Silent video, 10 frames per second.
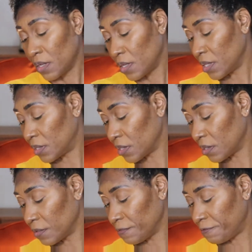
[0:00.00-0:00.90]
It's
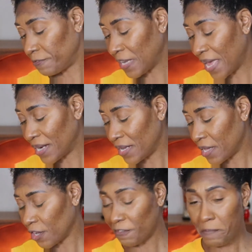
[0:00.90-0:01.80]
a flat
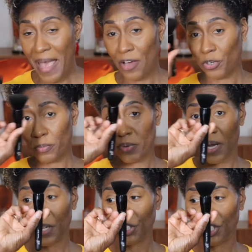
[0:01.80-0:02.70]
e.l.f. powder
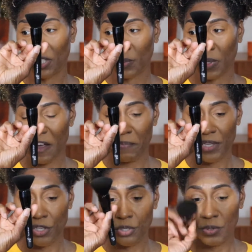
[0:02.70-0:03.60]
brush. This is what I've
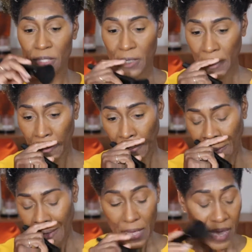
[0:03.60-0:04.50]
been using.
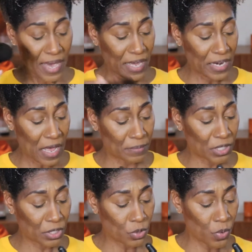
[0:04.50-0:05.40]
And I'm
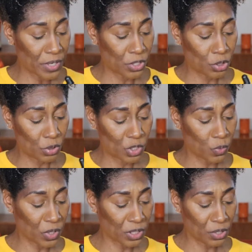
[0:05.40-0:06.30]
just going to
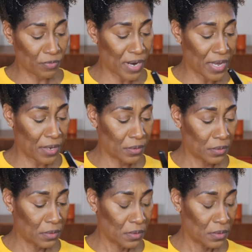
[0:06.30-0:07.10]
swirl it around